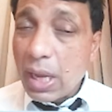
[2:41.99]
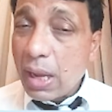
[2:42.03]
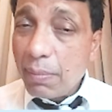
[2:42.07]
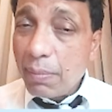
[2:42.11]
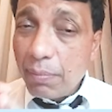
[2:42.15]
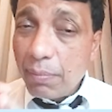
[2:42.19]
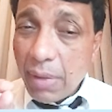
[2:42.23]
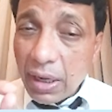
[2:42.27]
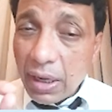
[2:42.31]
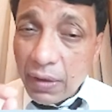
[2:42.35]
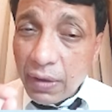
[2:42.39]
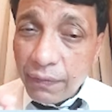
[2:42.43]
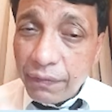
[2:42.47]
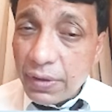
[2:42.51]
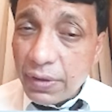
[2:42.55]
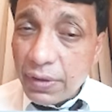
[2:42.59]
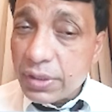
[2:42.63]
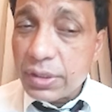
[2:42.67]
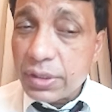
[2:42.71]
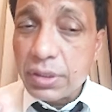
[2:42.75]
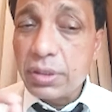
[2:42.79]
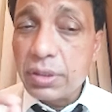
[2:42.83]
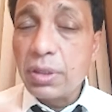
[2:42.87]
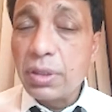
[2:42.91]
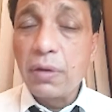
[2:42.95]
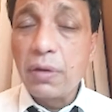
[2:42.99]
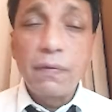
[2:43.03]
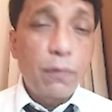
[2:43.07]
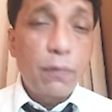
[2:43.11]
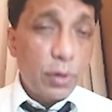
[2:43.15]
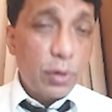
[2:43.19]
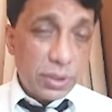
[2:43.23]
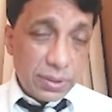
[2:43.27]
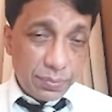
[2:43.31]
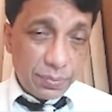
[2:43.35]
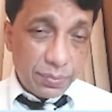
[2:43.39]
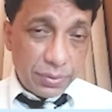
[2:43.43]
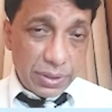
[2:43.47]
Macpherson
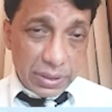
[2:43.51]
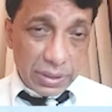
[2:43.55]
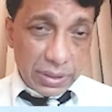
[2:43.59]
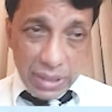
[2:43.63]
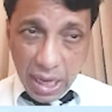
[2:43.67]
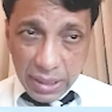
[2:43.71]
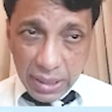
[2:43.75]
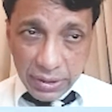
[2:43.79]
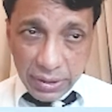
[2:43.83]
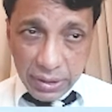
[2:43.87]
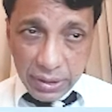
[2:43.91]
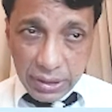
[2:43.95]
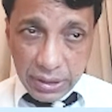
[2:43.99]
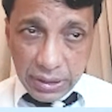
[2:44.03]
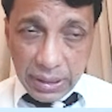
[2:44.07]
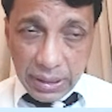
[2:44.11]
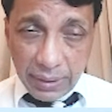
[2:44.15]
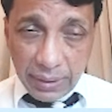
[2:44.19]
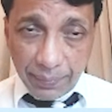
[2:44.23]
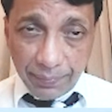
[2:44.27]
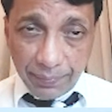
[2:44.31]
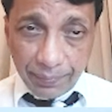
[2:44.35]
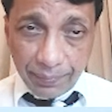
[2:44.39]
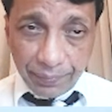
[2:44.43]
forceps is the answer, D.